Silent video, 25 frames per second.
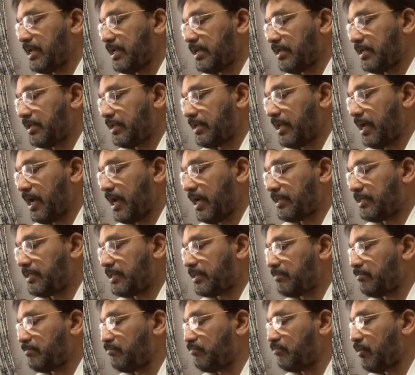gather
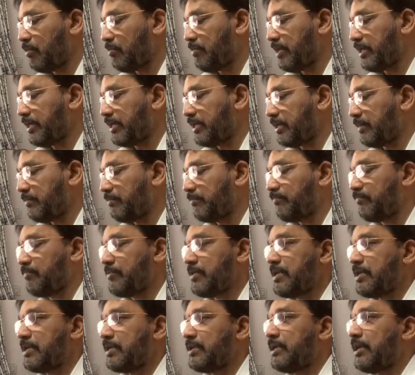momentum
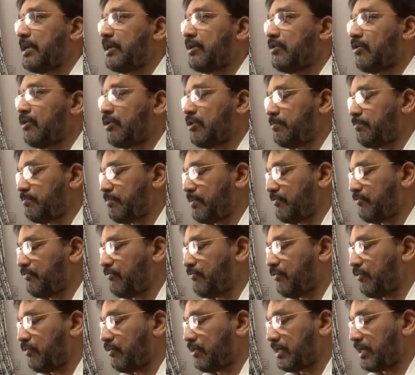cannot be
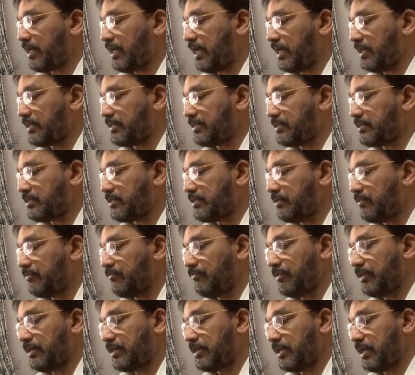forecast
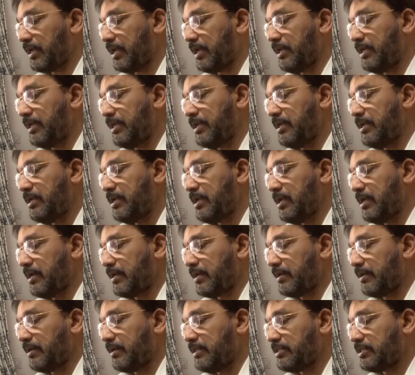with any
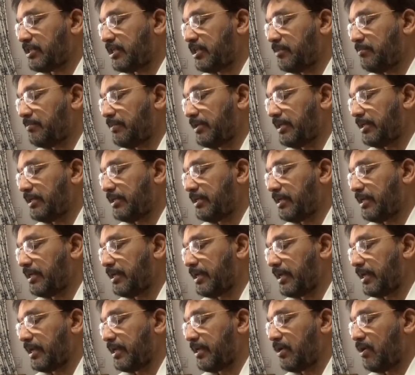reasonable
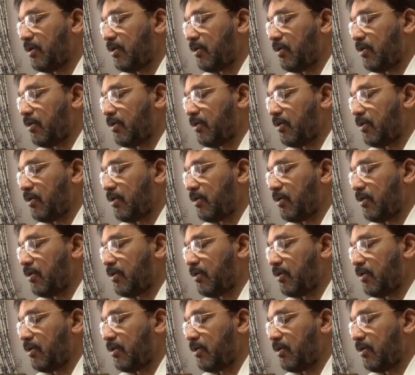degree